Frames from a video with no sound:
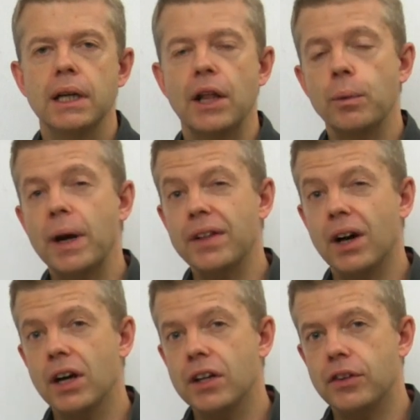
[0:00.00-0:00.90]
Now the way
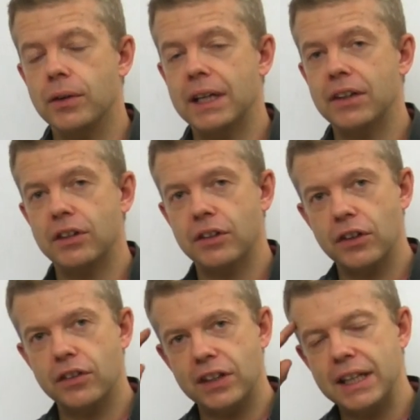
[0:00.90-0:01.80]
that I do this is
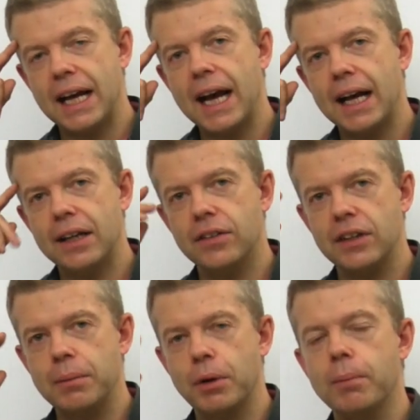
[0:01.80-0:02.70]
I see the hand
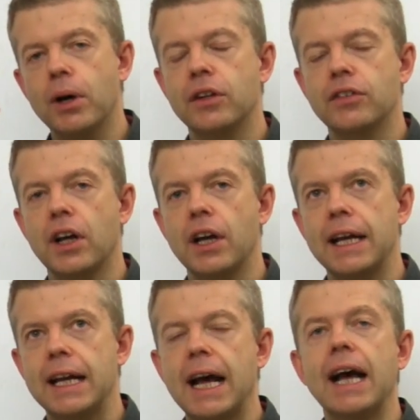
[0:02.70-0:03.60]
in my mind's eye
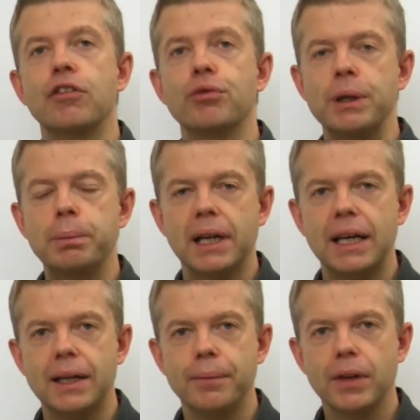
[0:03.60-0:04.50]
in a hand
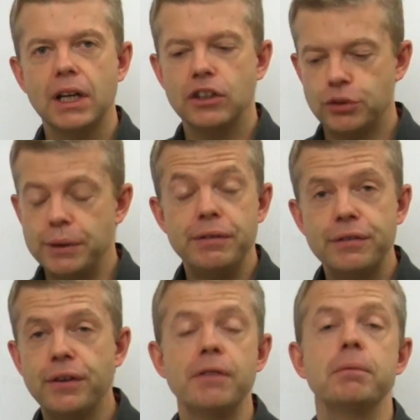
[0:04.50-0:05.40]
replayer. So even
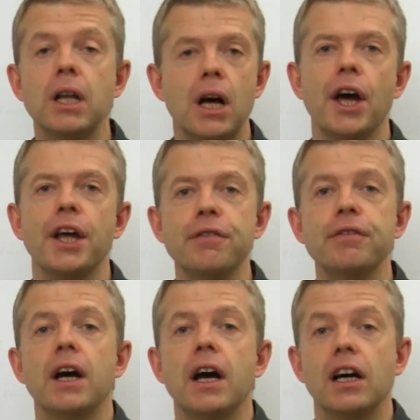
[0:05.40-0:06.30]
if I'm
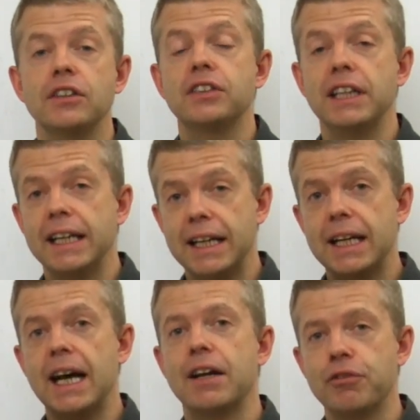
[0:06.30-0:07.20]
live, I see it
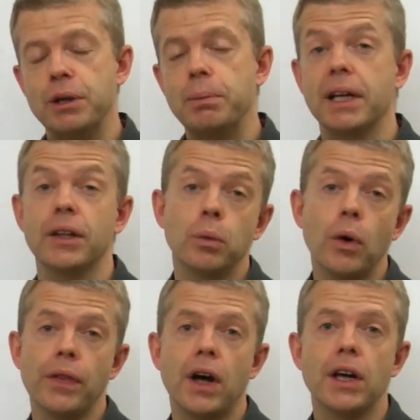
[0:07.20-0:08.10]
in a hand replayer, the
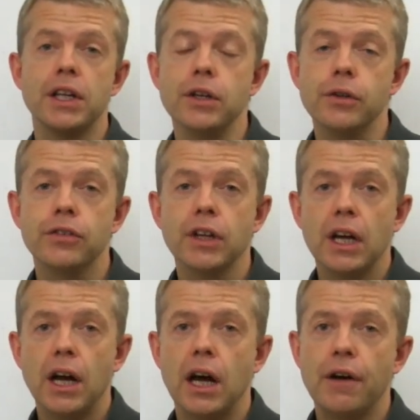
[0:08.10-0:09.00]
one that I use
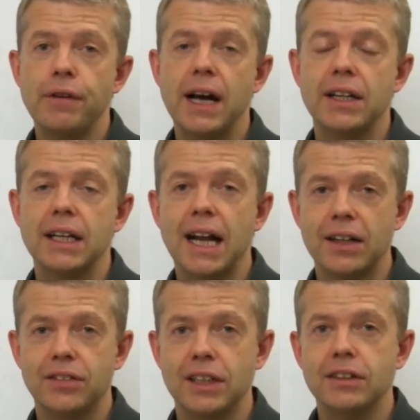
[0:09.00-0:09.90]
uh, for hand
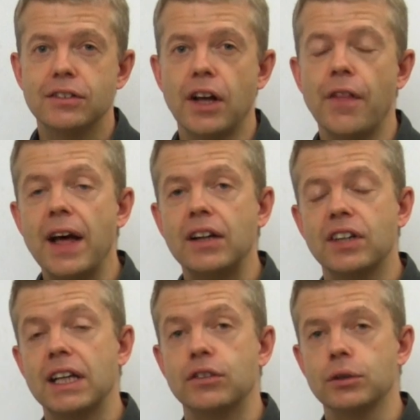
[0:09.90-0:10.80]
analysis, and that
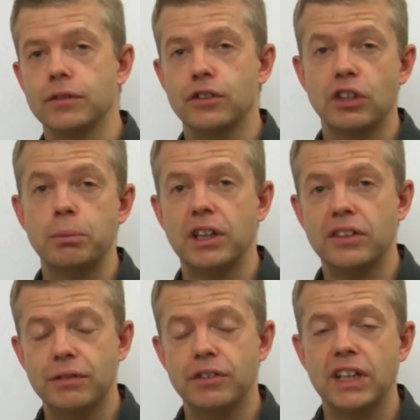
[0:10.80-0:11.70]
takes all of the
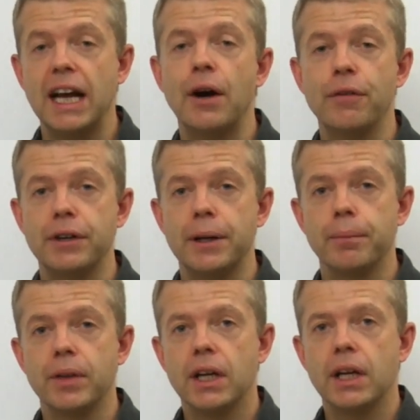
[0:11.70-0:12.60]
subjectivity out of it.
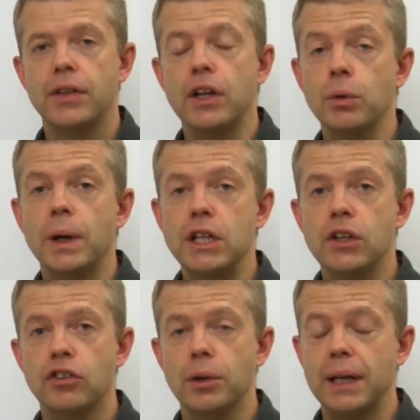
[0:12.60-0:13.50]
The other way you
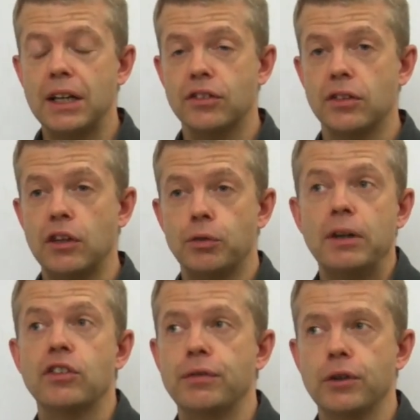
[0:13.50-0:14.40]
could do it is,
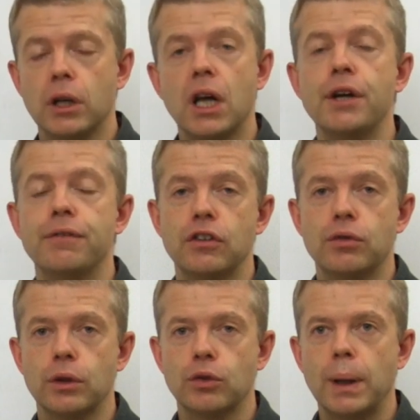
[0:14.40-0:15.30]
especially if you're live,
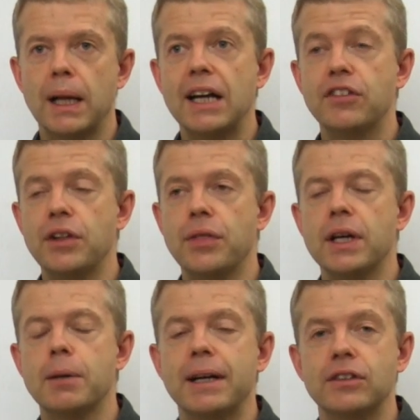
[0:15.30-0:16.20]
this works well, actually
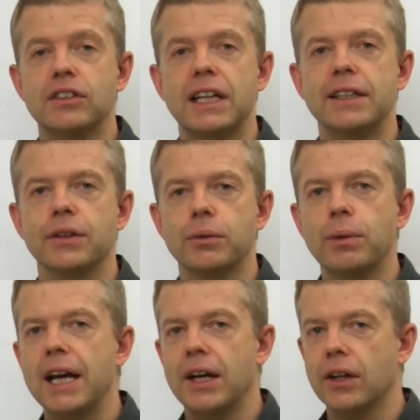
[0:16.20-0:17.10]
think about standing on the
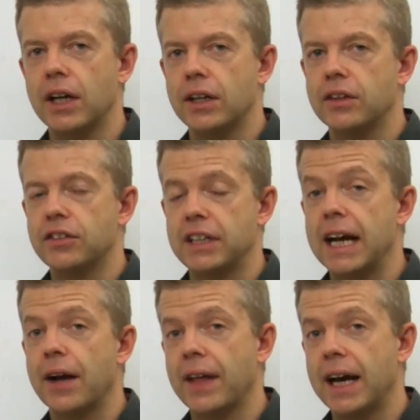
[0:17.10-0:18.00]
rail and
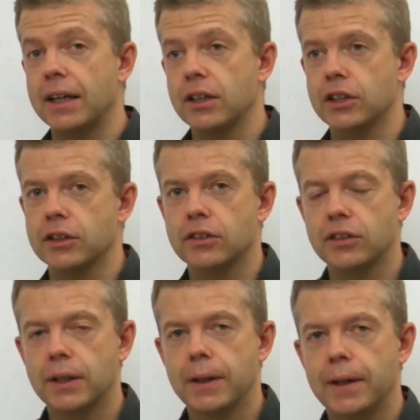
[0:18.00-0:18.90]
see how the hand
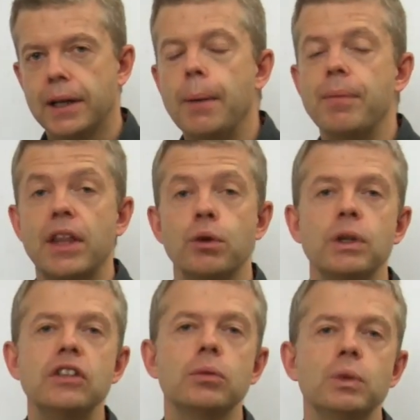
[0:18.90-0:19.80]
looks. Now, the
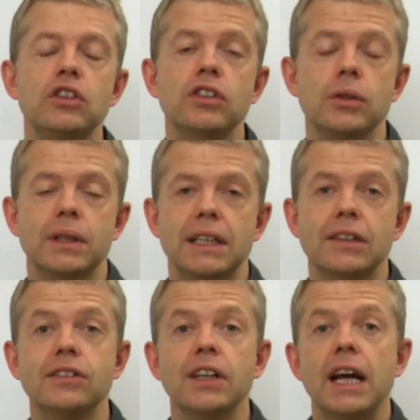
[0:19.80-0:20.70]
reason we do
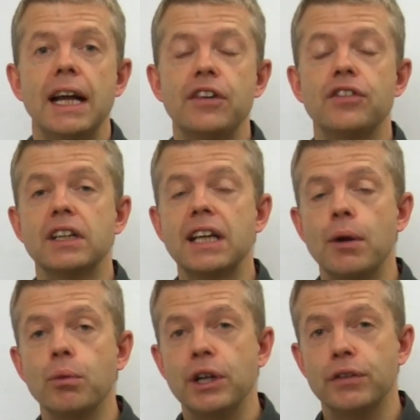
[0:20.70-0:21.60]
this is to
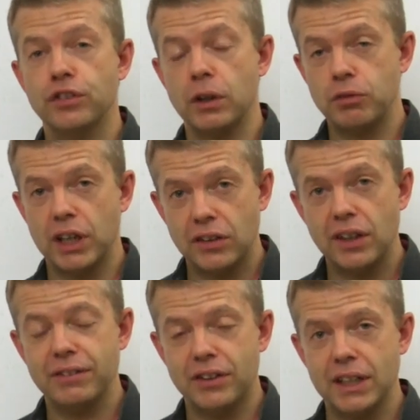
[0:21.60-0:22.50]
get rid of
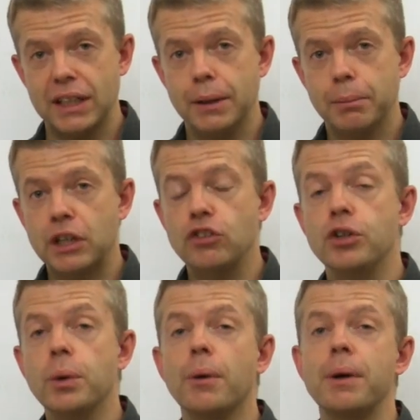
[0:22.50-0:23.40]
subjectivity, because
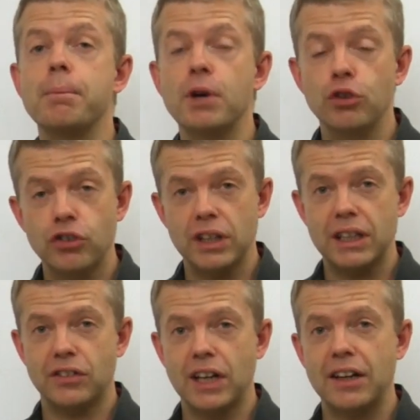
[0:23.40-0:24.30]
you are
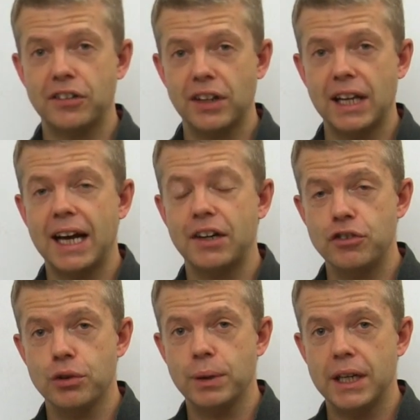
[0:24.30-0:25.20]
emotionally attached to the
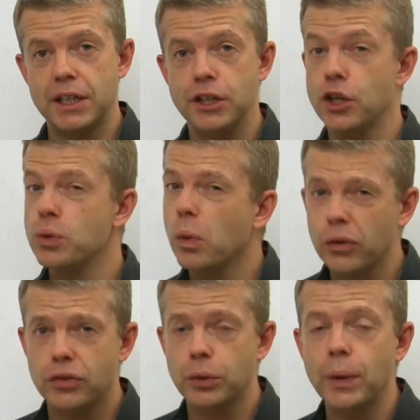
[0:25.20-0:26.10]
hand you're in. You know, you
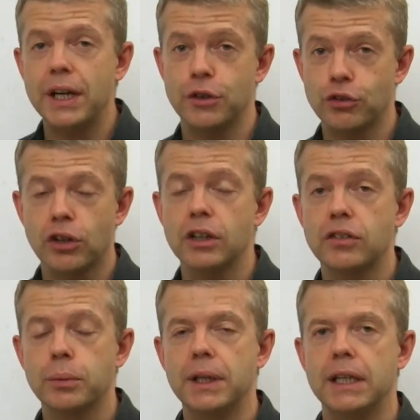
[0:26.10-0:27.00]
want to win, you're
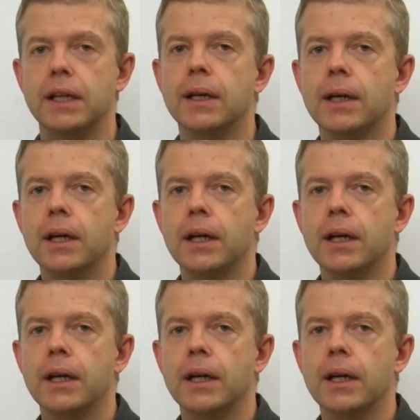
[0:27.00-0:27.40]
trying to win.